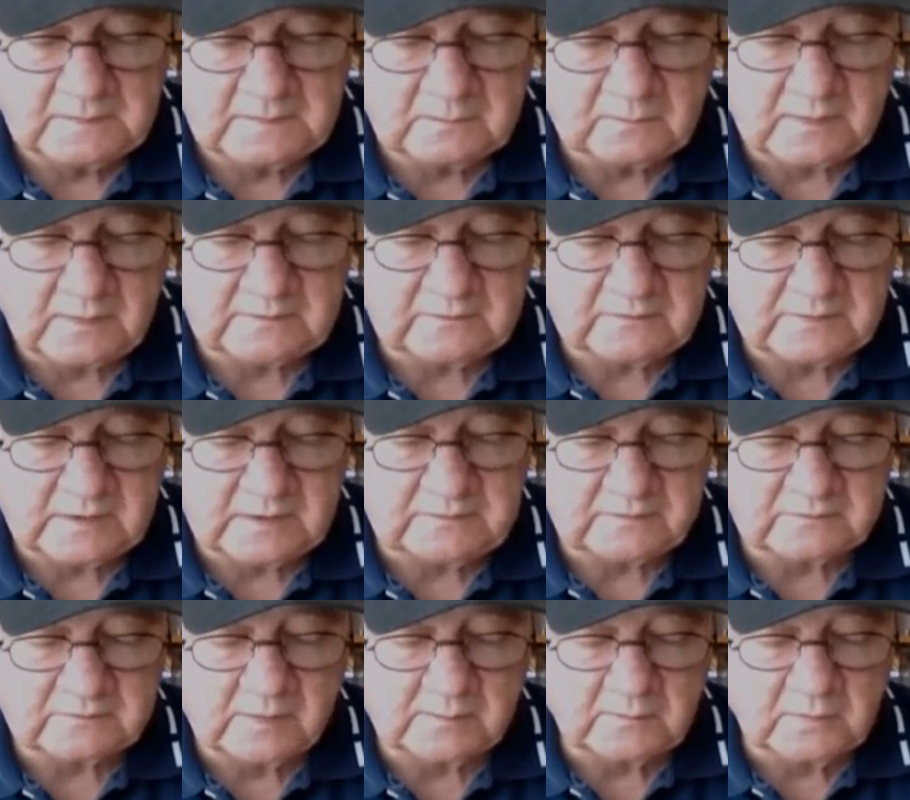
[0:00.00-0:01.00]
Race 8
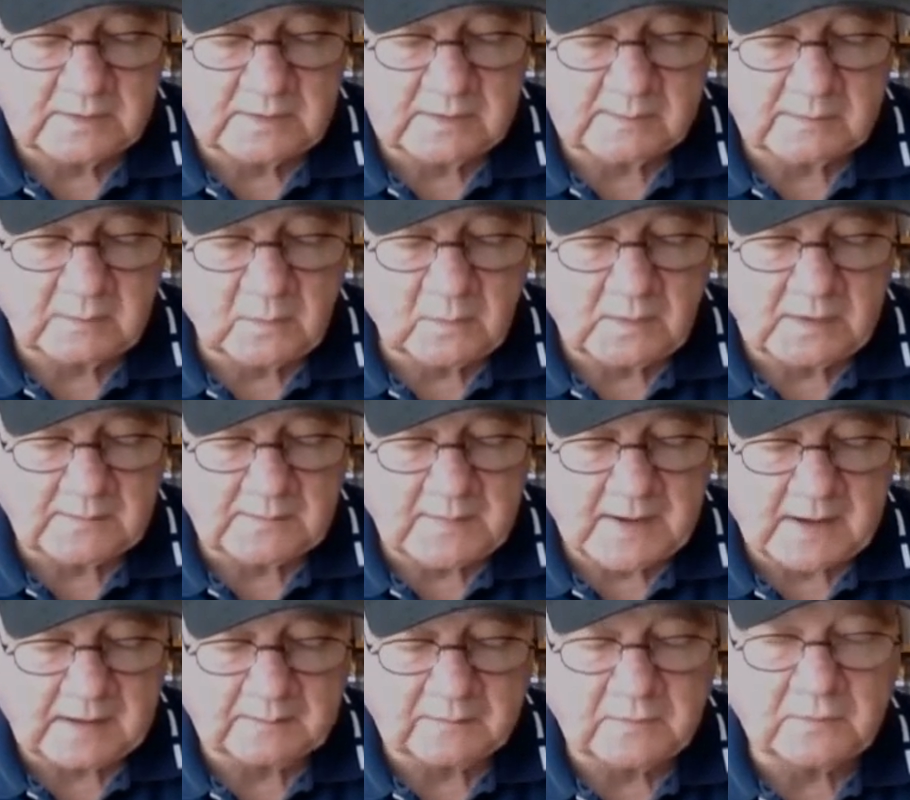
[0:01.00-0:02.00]
summary, number 1,
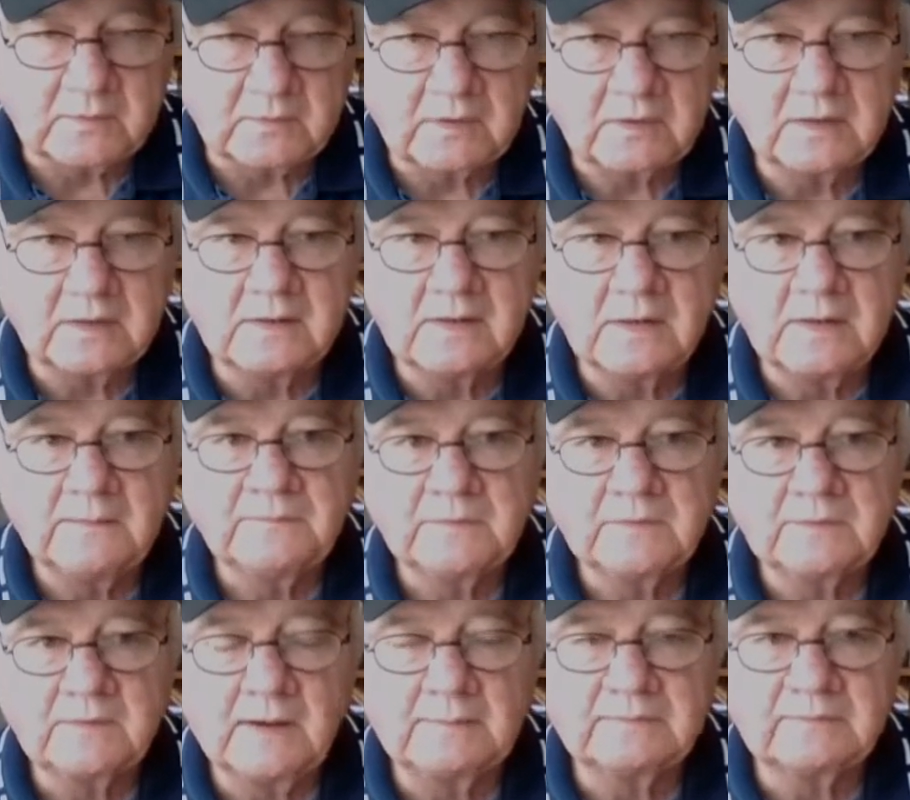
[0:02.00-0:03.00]
Malibu Kid,
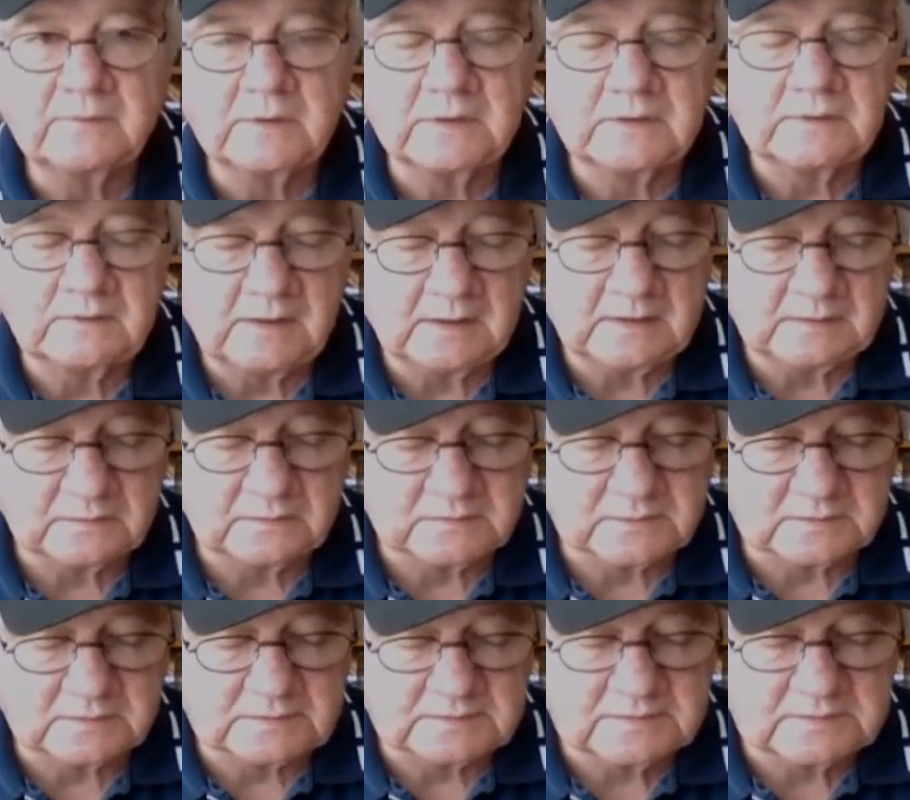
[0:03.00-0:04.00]
tops the contenders
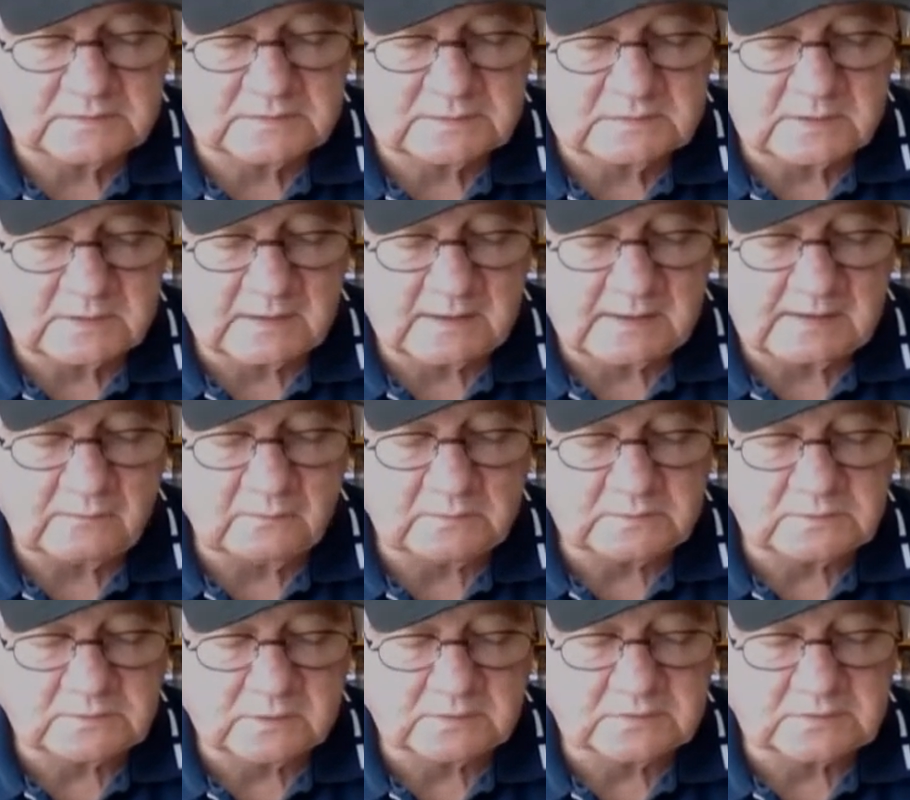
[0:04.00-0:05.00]
list tonight,
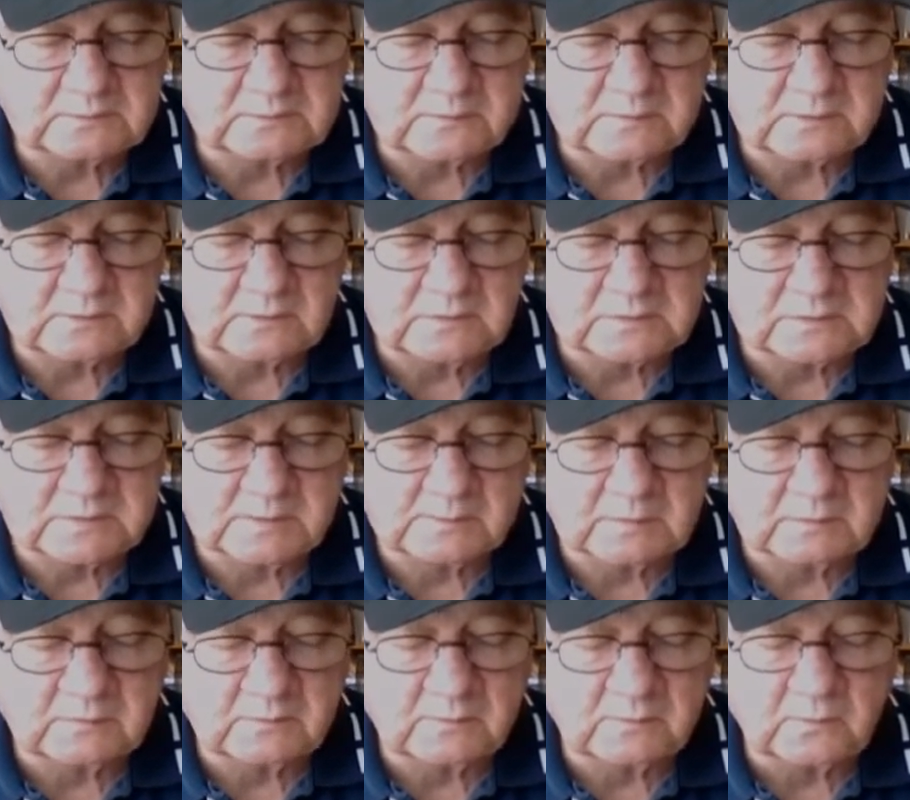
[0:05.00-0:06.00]
which also includes number
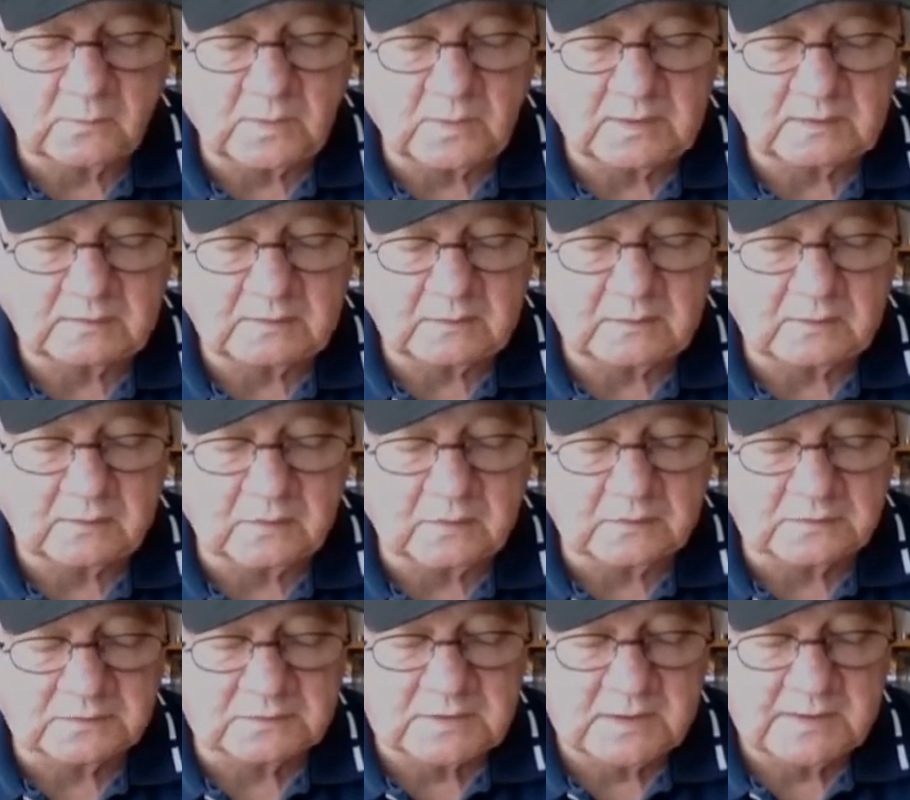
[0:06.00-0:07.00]
2, Wink at the
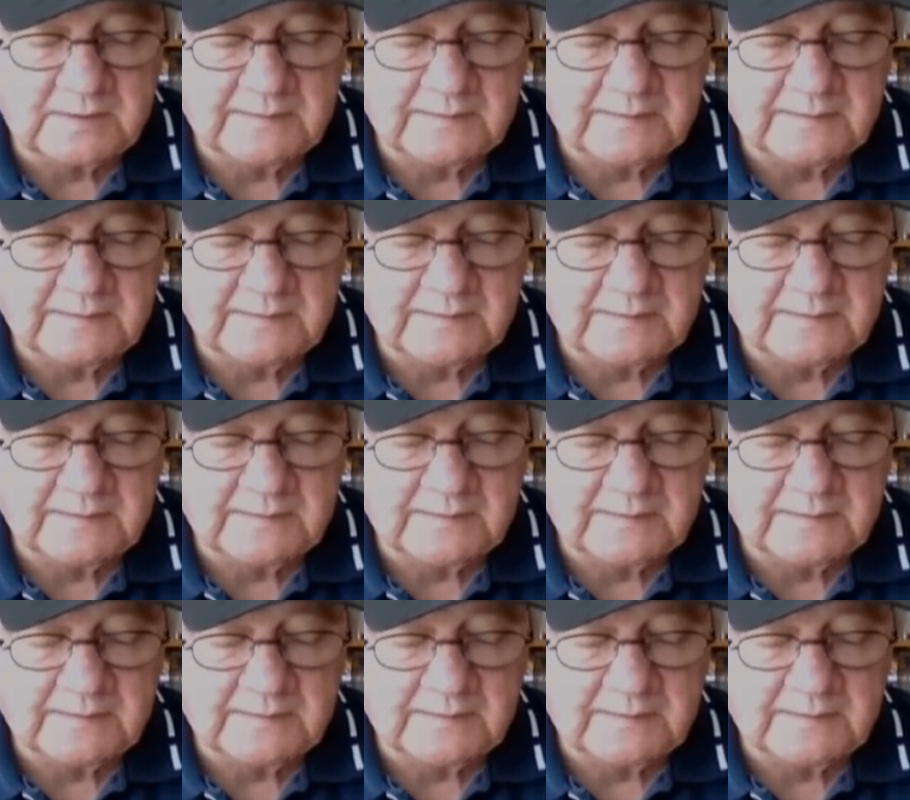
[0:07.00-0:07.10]
Girls,